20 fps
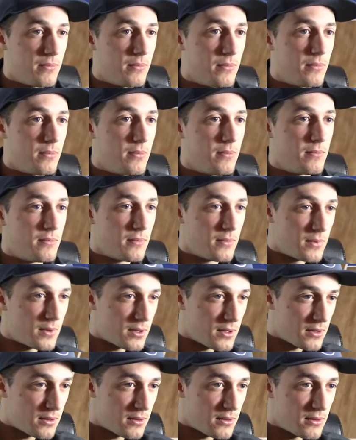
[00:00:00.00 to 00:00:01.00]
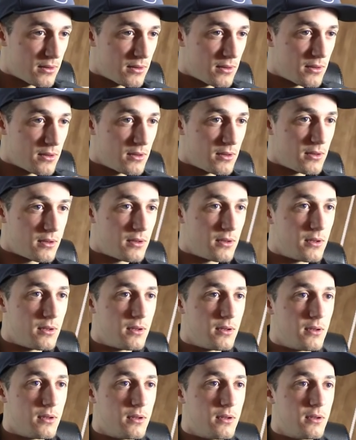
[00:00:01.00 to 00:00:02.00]

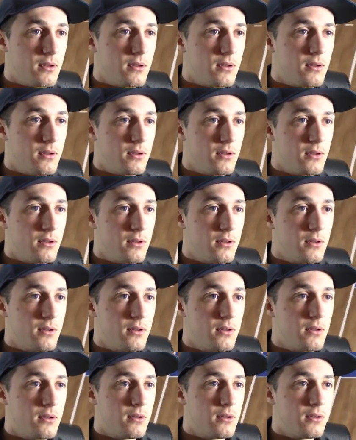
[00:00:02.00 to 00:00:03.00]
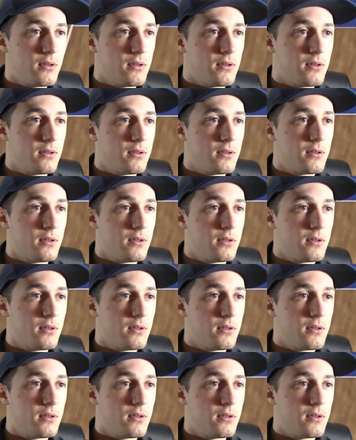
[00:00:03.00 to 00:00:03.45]
(no one is talking)